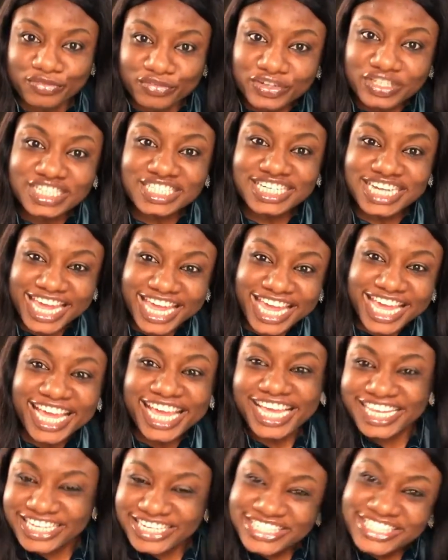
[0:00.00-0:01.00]
for the day.
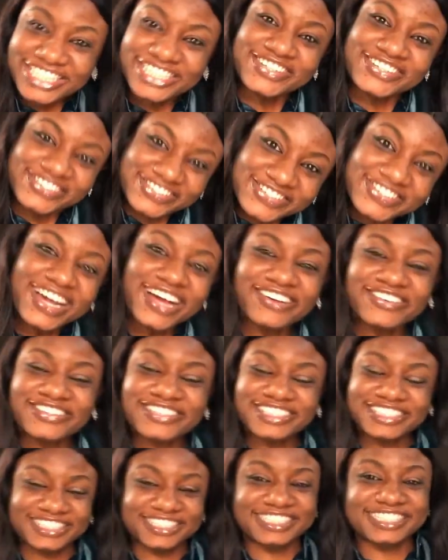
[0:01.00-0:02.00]
You know I would do